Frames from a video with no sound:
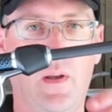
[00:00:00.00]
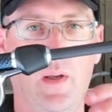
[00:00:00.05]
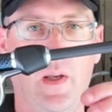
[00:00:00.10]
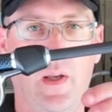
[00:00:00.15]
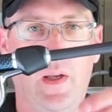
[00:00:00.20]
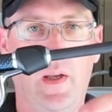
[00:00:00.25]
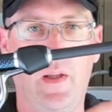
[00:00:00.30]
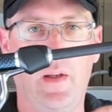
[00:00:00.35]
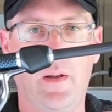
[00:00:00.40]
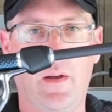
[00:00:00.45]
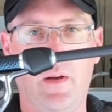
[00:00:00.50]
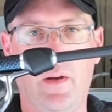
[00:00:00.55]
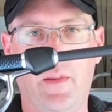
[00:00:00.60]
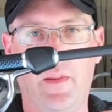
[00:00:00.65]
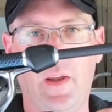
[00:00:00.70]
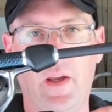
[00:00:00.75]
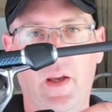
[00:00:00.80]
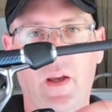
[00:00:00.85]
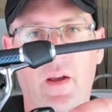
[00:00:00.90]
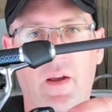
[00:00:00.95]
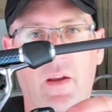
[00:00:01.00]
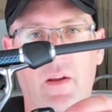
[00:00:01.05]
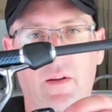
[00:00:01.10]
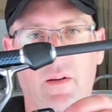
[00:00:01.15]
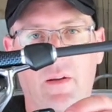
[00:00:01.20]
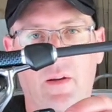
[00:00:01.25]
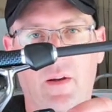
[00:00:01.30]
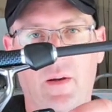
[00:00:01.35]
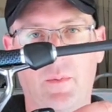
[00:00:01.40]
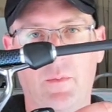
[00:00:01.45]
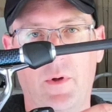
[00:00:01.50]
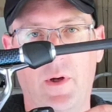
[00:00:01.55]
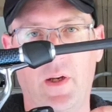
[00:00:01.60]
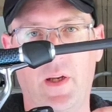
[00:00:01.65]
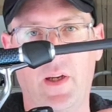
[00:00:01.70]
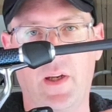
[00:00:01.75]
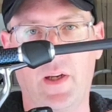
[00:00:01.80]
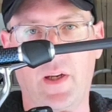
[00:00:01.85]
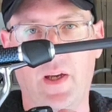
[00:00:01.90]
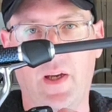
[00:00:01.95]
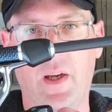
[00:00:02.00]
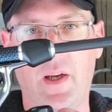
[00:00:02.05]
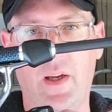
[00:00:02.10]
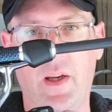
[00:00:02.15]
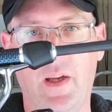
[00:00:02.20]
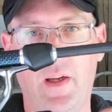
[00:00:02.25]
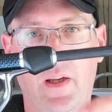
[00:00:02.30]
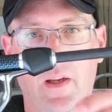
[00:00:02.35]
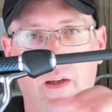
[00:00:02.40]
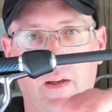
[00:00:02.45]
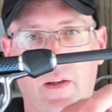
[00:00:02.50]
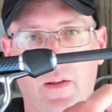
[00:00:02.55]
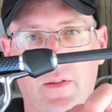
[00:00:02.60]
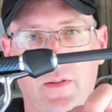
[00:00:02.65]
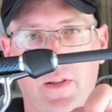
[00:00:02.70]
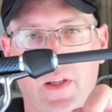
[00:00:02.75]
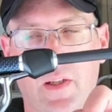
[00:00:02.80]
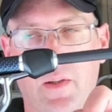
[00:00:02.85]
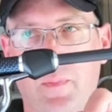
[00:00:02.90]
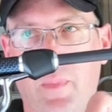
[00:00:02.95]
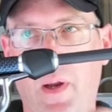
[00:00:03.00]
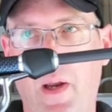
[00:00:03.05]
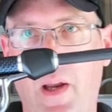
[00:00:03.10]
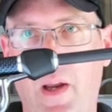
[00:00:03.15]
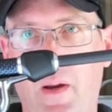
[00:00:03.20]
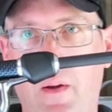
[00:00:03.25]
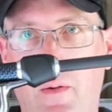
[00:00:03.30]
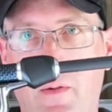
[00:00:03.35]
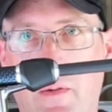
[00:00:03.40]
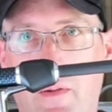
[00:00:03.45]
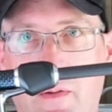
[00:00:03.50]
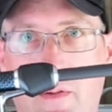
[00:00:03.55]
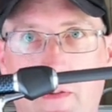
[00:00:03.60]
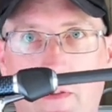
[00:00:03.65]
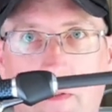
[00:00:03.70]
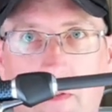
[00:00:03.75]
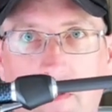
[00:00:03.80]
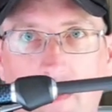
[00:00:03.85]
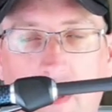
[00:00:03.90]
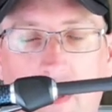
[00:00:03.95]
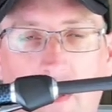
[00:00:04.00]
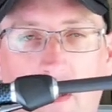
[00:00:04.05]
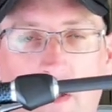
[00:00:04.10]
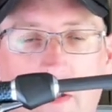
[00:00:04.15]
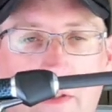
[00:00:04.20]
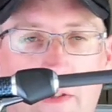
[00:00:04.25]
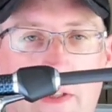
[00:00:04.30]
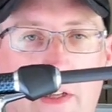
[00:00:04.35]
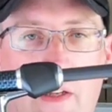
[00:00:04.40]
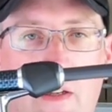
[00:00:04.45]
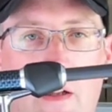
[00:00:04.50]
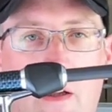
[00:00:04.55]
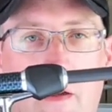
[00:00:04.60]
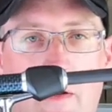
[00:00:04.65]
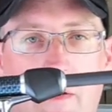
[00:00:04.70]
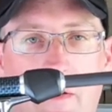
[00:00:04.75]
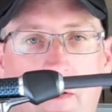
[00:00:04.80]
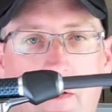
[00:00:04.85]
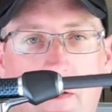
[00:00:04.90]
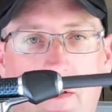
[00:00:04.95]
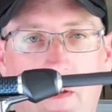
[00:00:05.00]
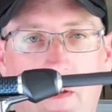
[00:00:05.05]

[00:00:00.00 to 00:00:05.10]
And on there, I'm running a six pound Sunline Siglon